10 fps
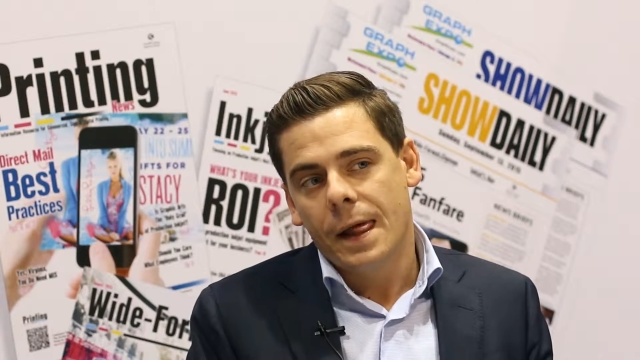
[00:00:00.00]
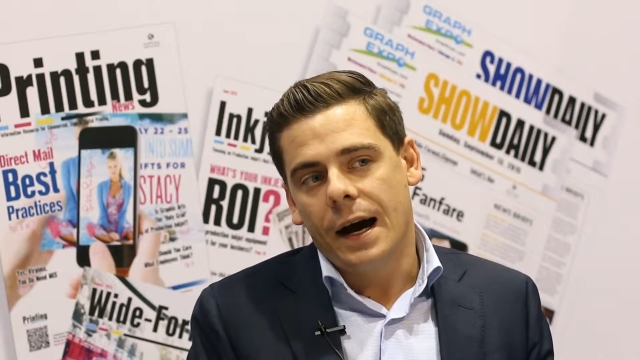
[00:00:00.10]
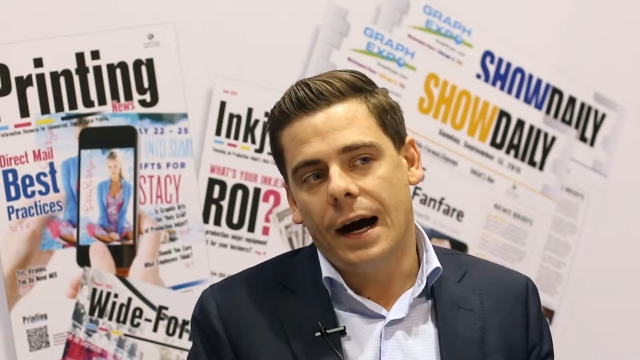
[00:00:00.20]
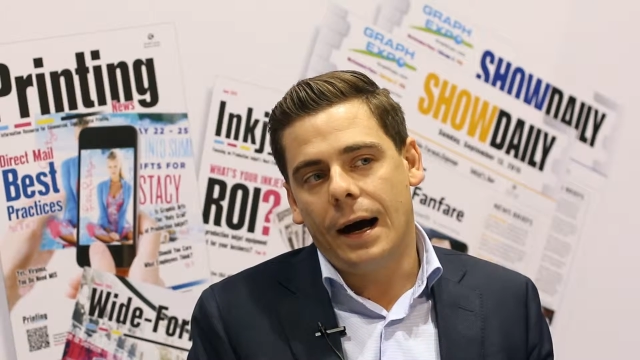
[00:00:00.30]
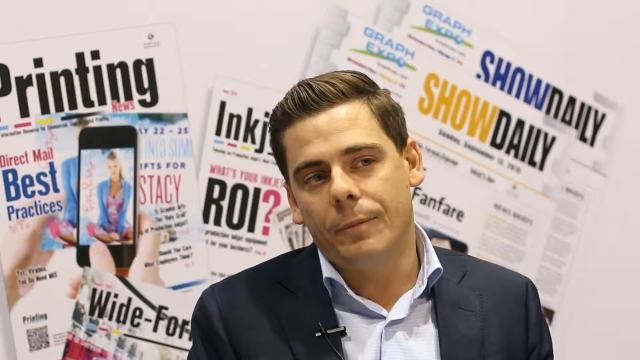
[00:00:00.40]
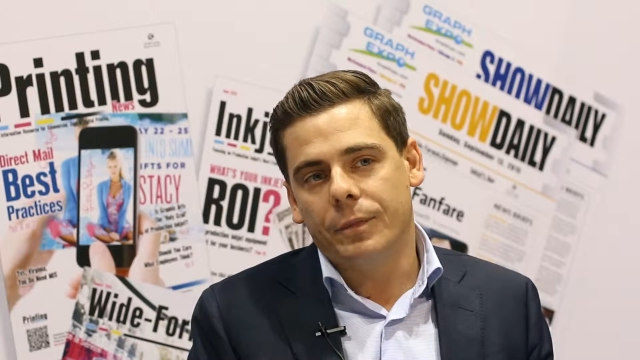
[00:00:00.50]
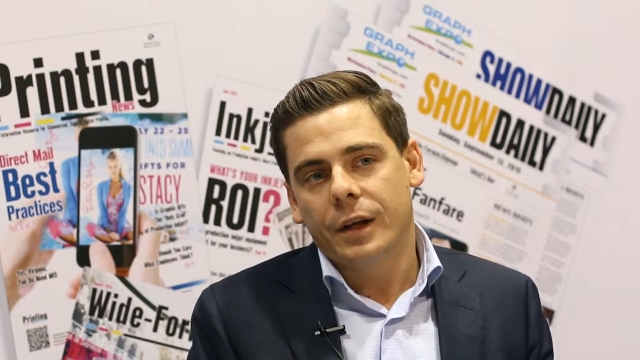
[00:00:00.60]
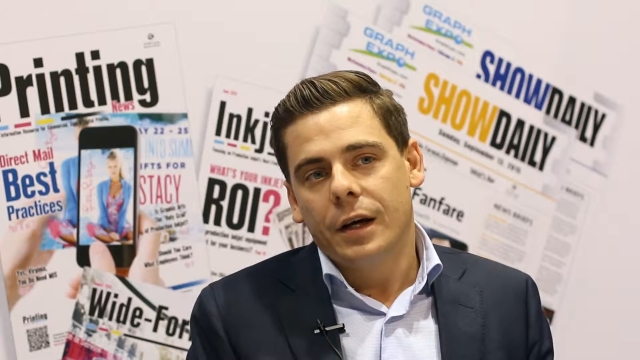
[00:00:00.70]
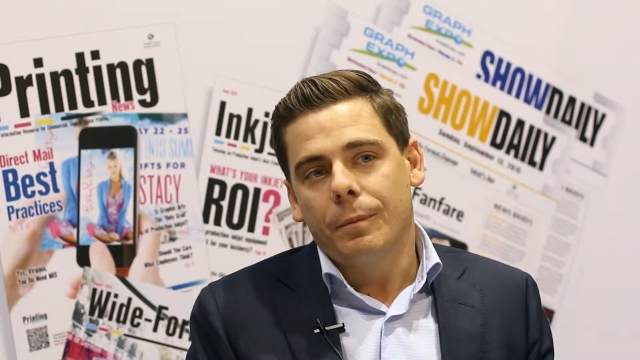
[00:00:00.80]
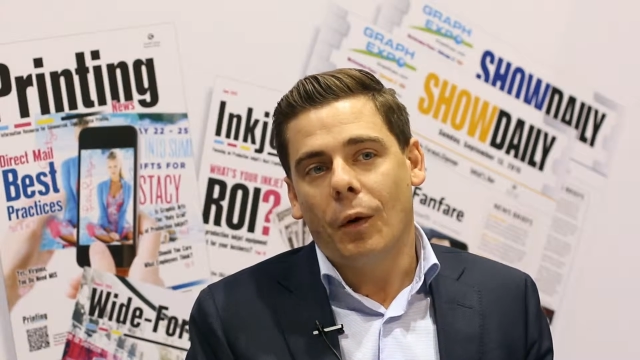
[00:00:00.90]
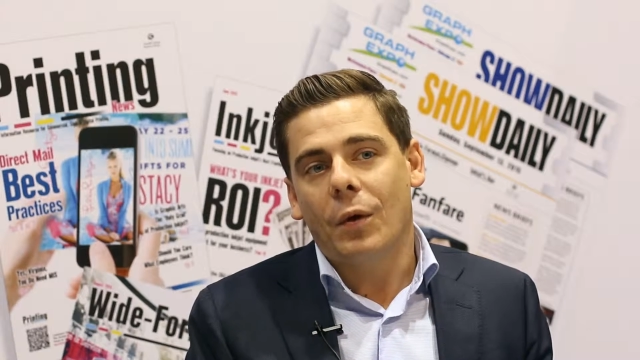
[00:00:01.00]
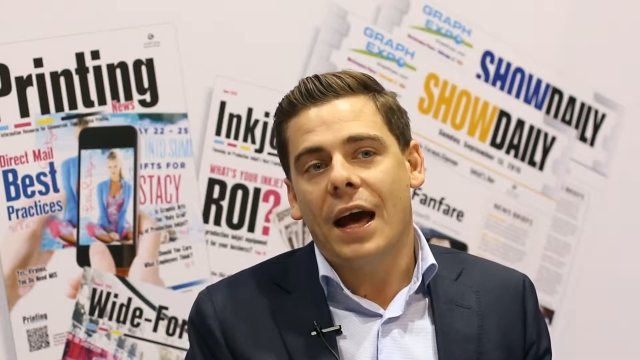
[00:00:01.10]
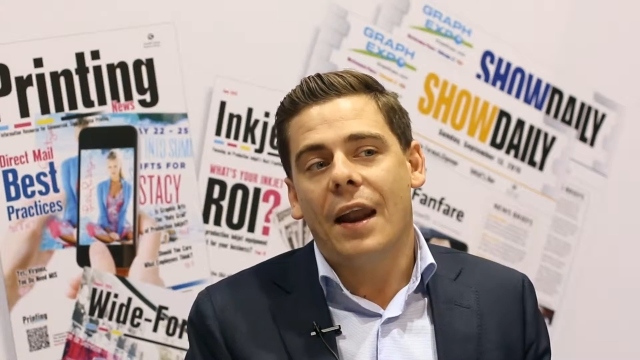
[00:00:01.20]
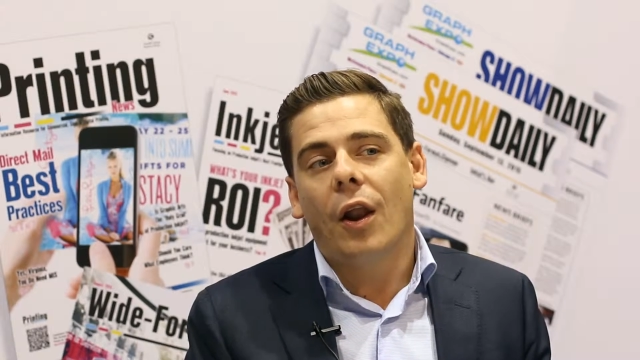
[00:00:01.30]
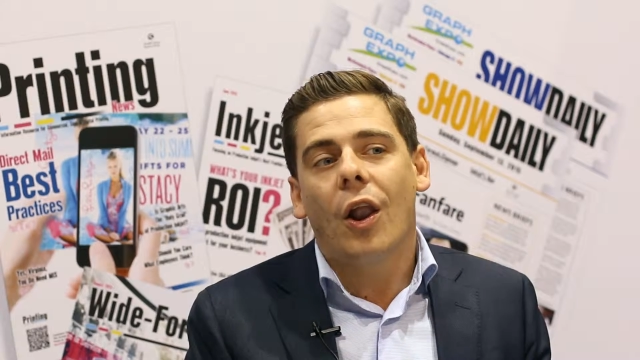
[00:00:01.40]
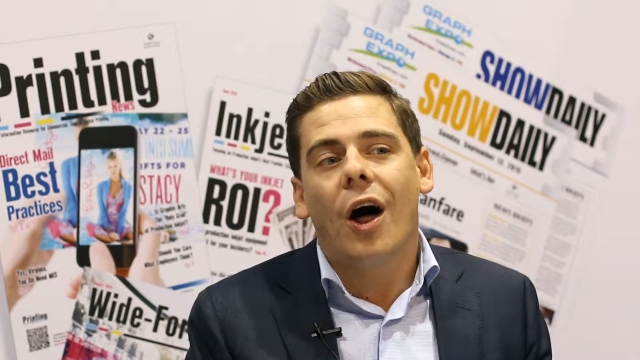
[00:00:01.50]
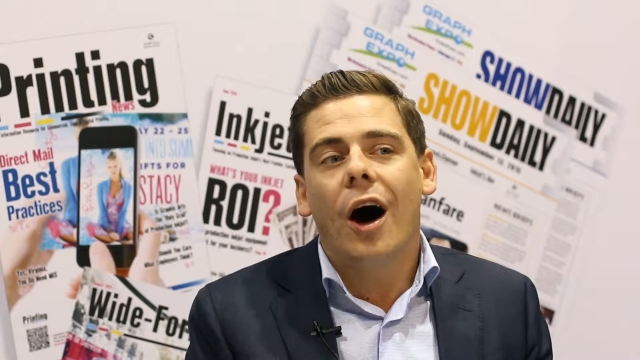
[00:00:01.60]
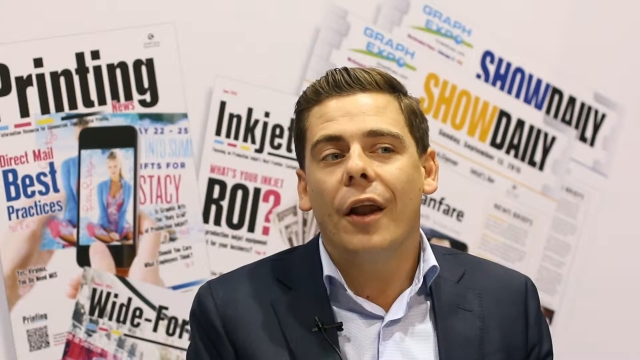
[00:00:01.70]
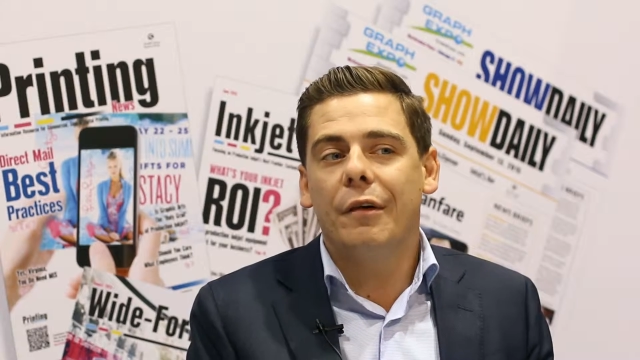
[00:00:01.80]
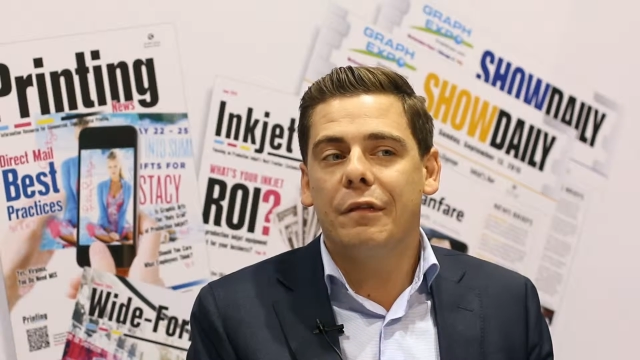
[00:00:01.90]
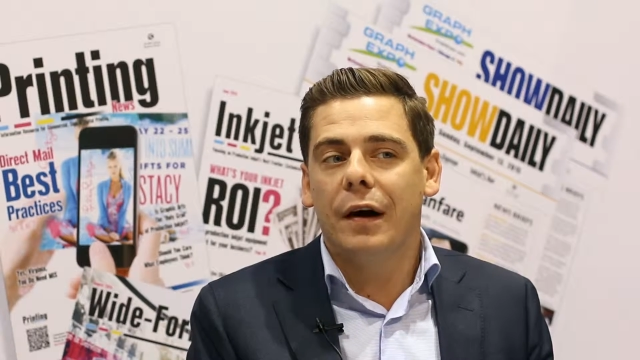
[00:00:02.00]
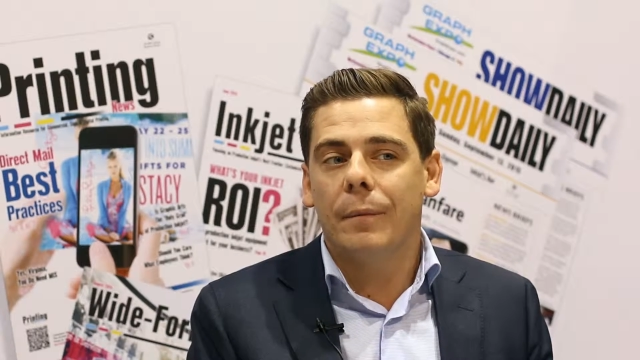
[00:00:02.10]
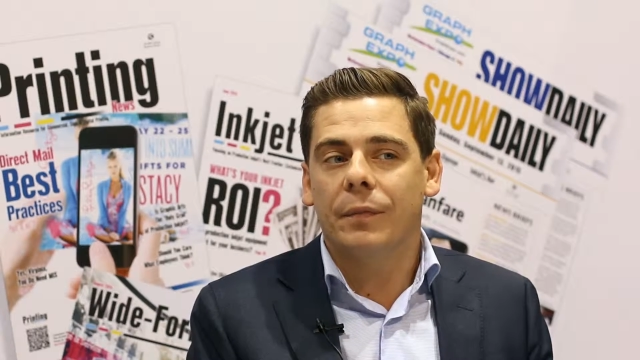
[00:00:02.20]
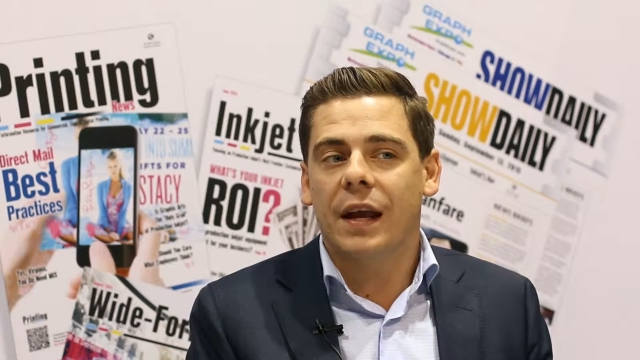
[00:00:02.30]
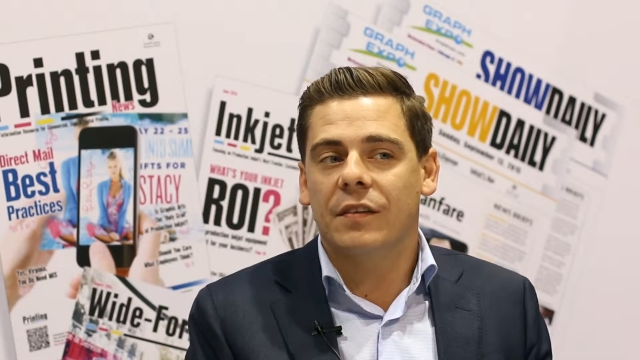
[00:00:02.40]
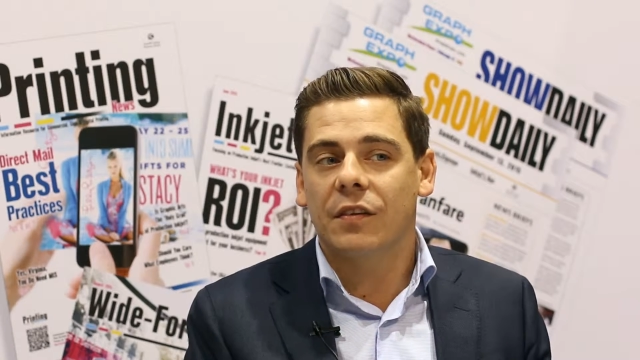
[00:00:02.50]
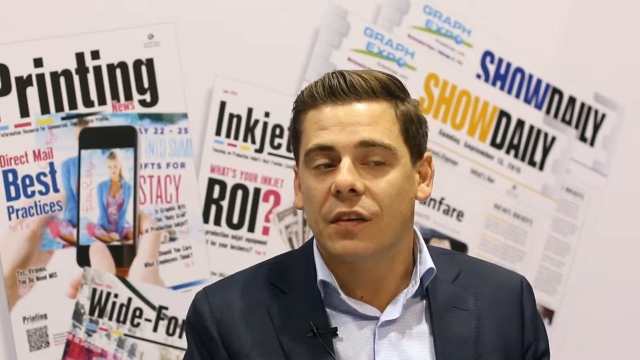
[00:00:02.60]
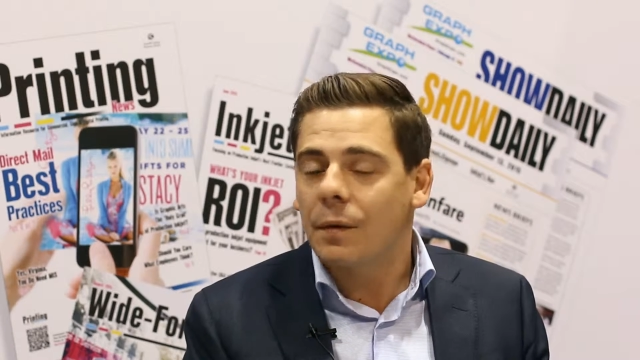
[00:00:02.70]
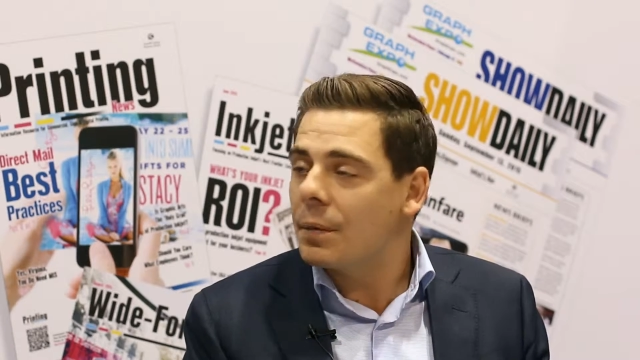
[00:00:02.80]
But we had a lot of existing